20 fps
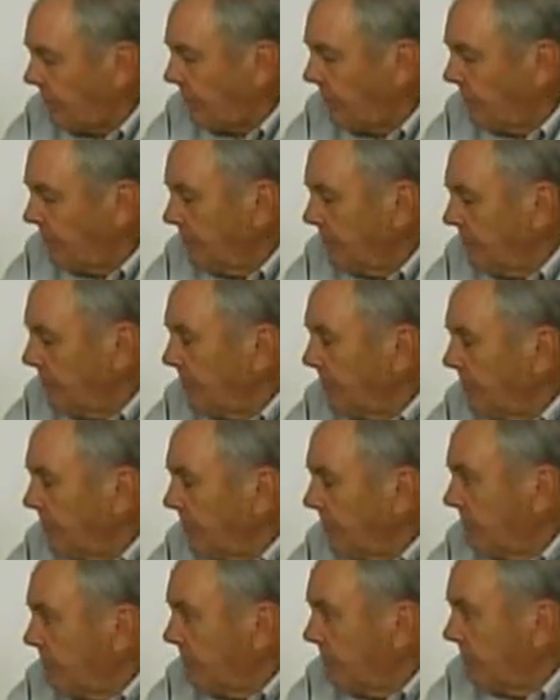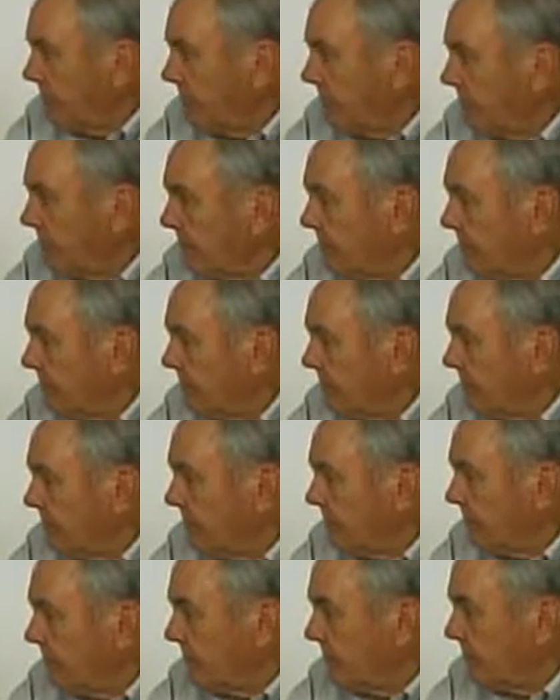
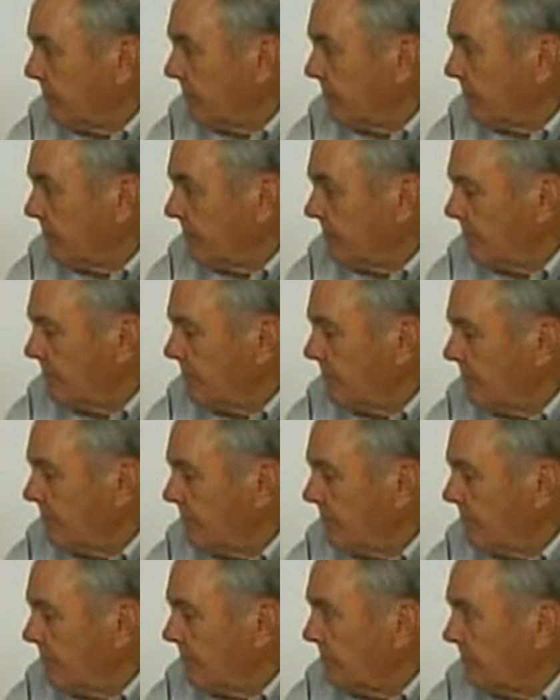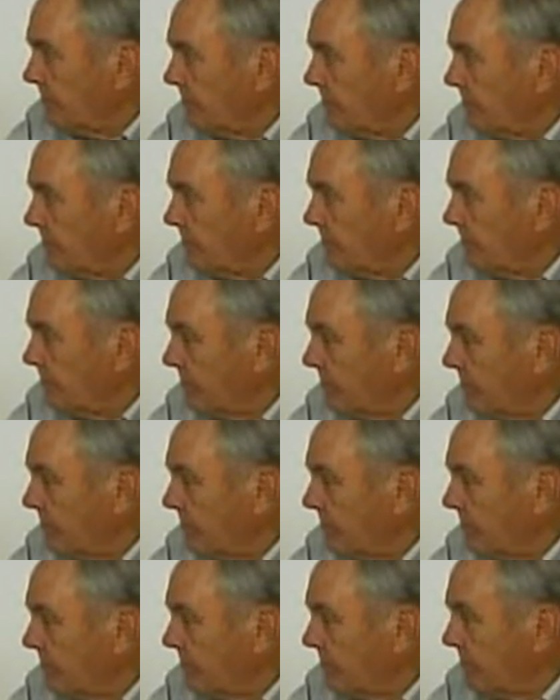
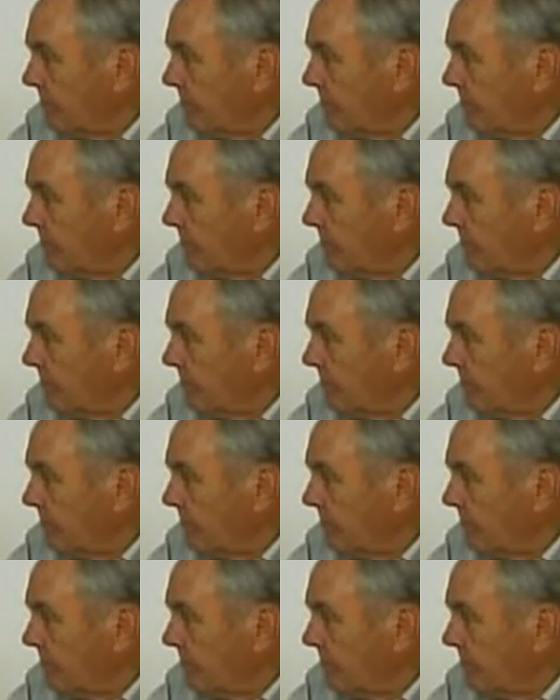No words are spoken by the person on screen.